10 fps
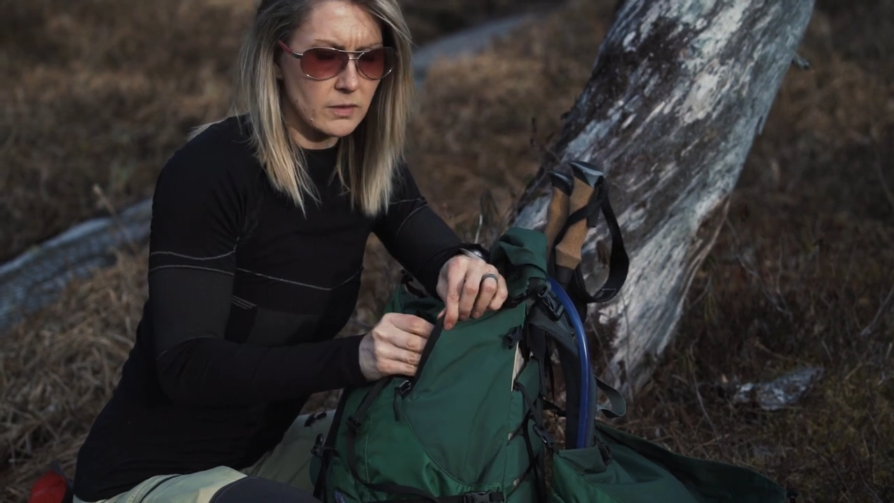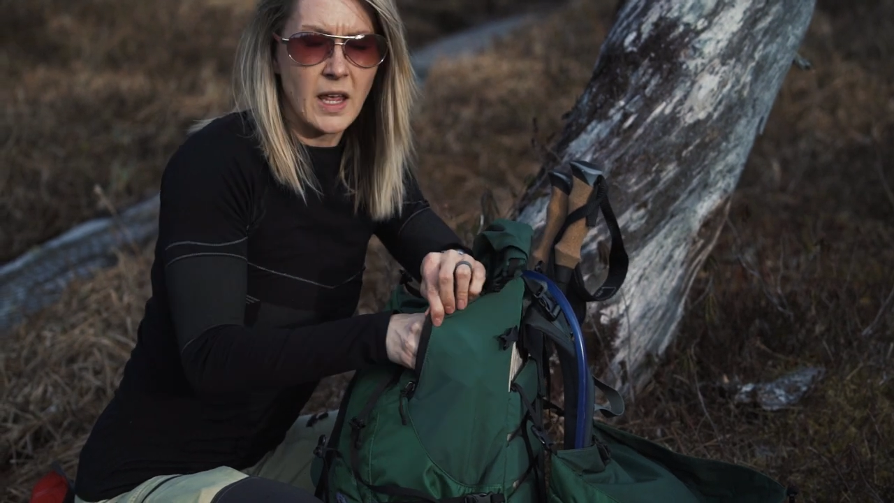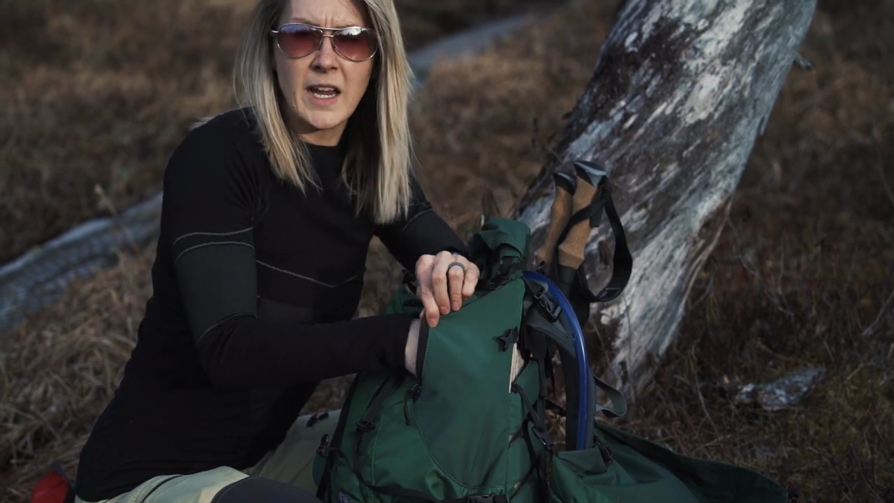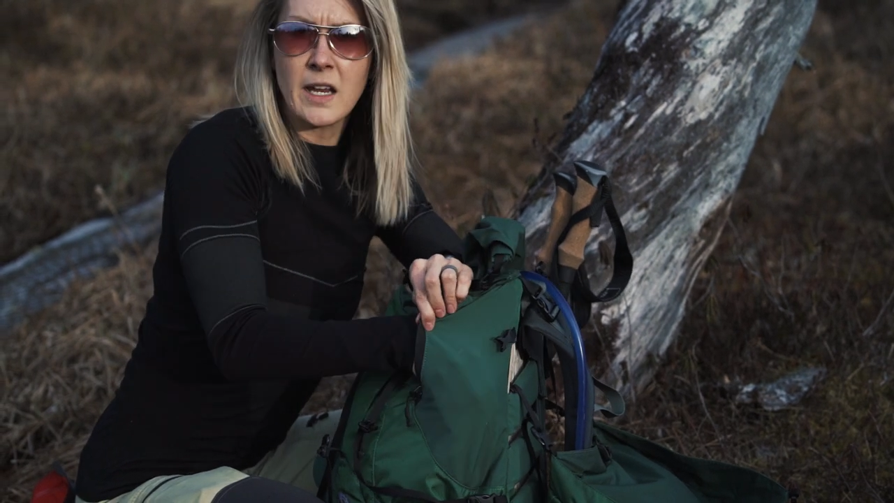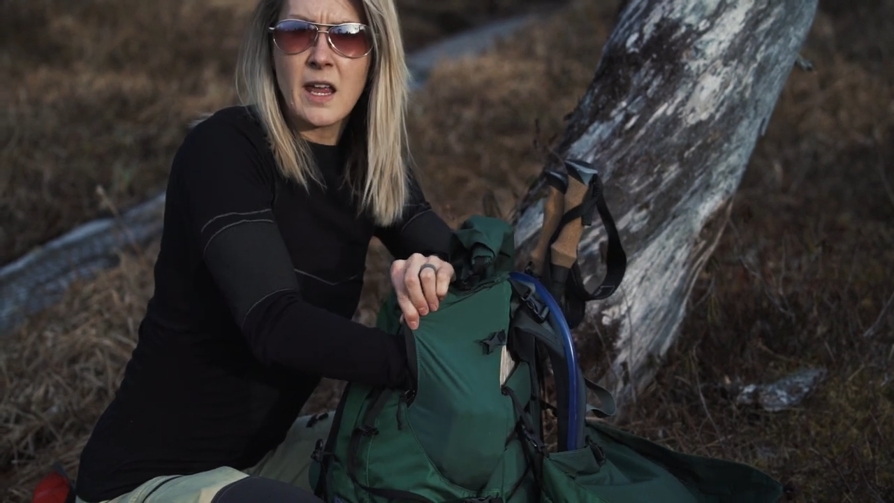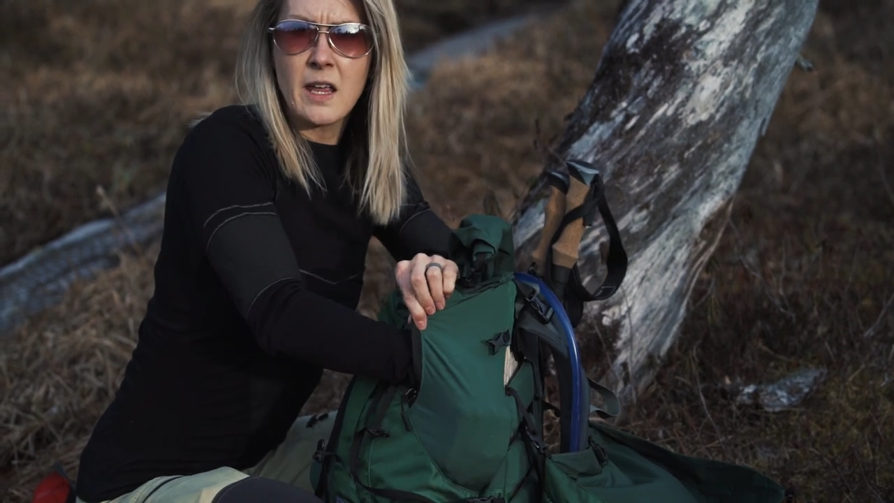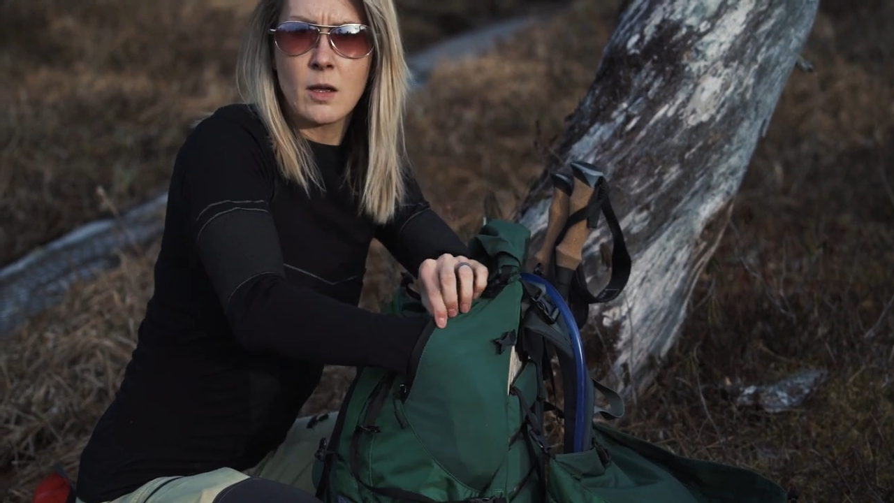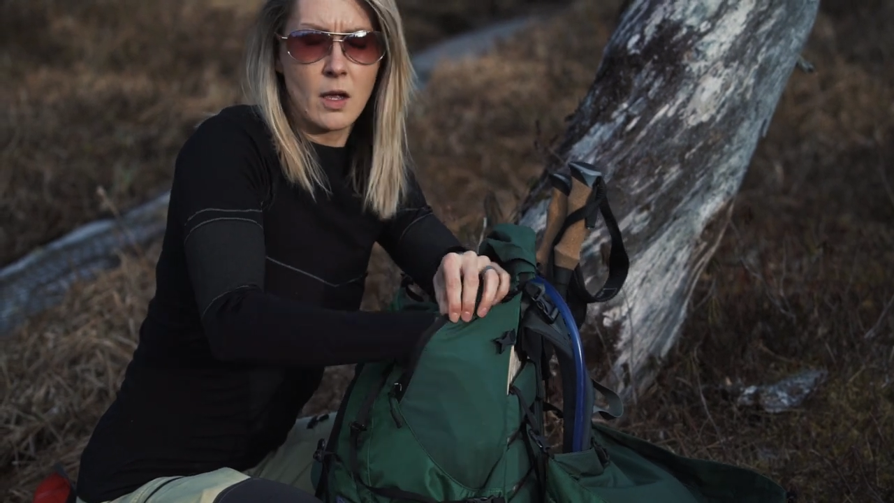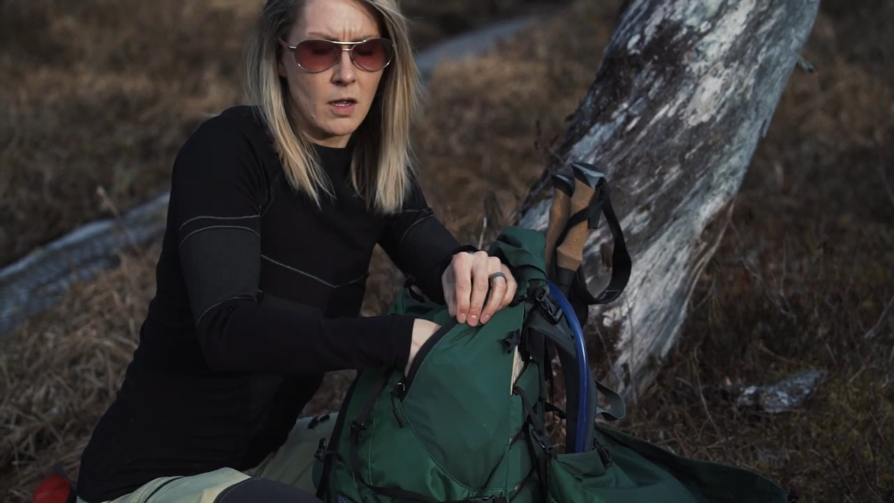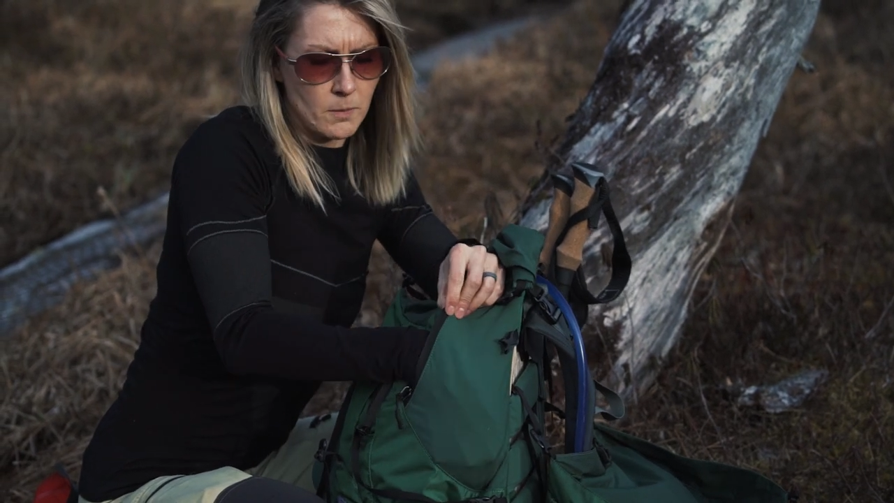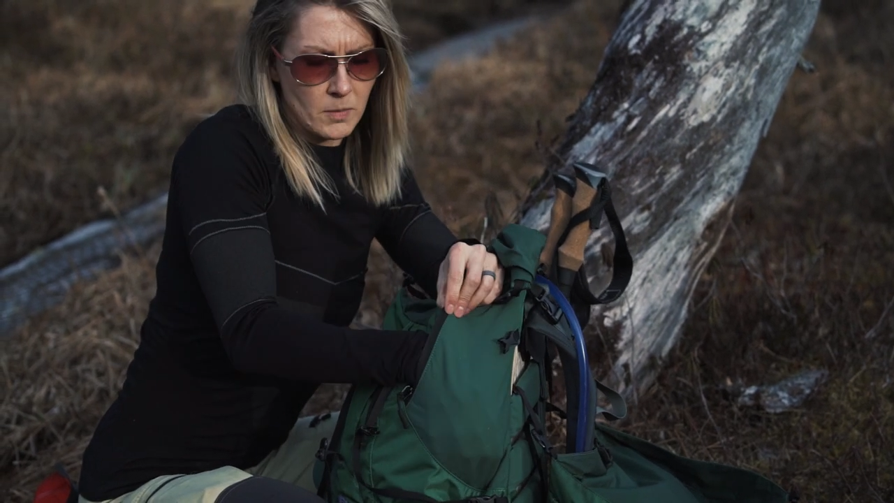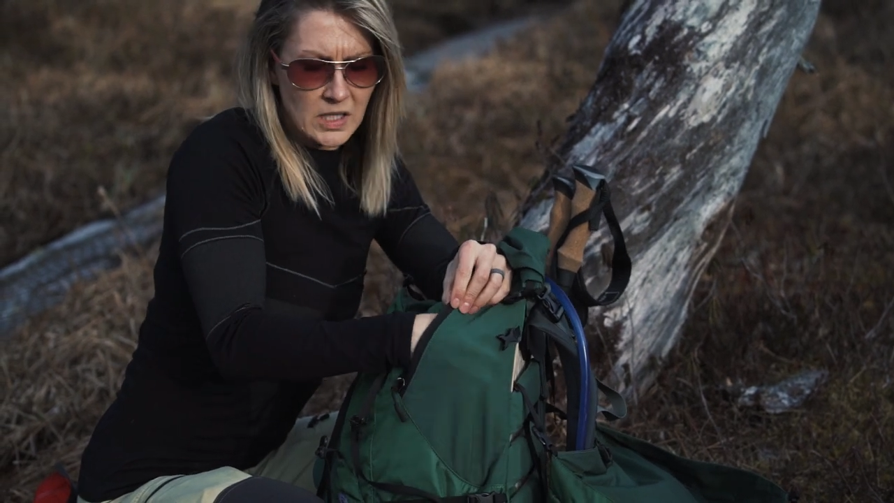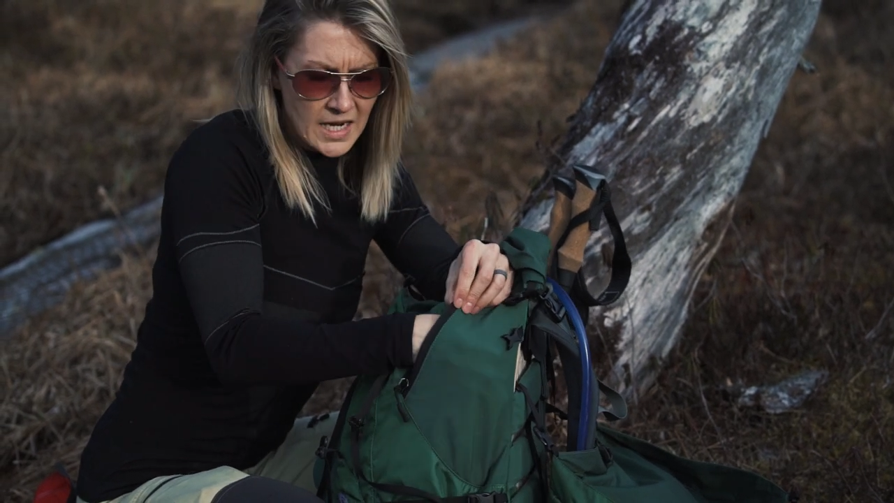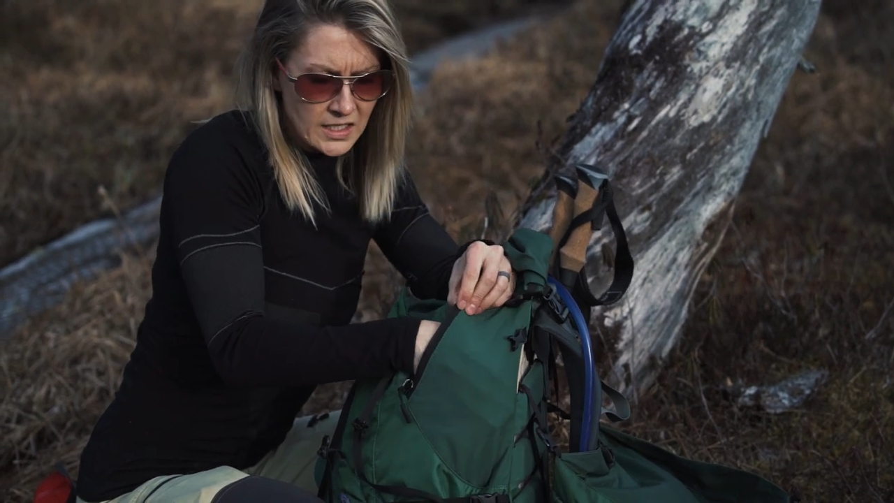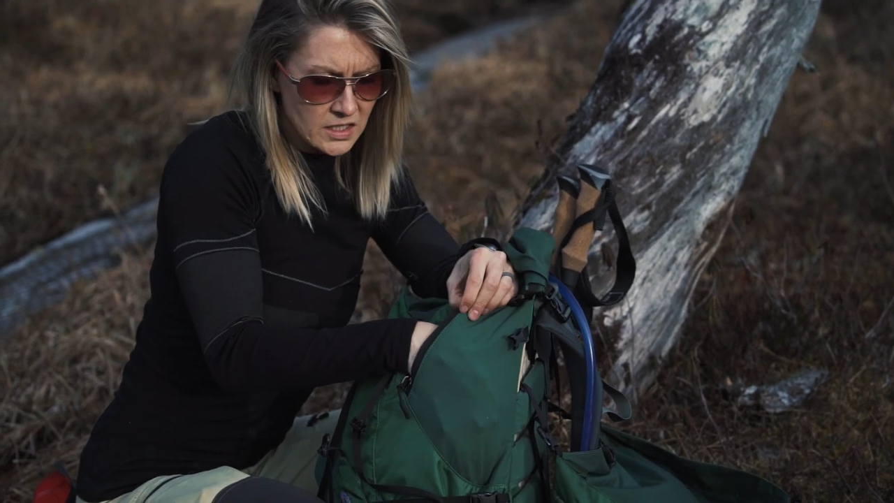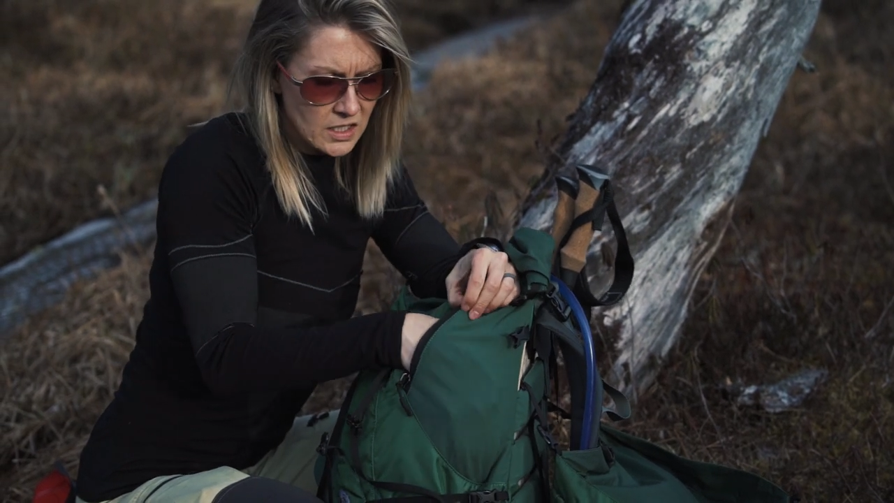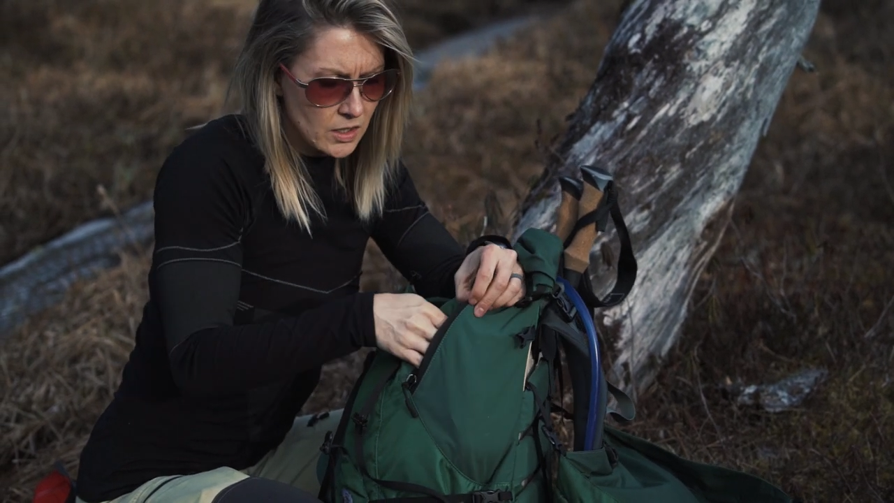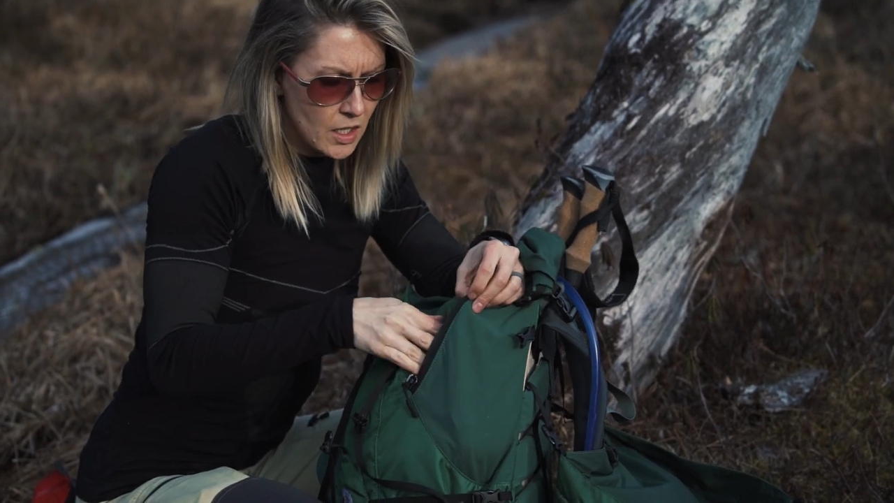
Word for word: light um, lights in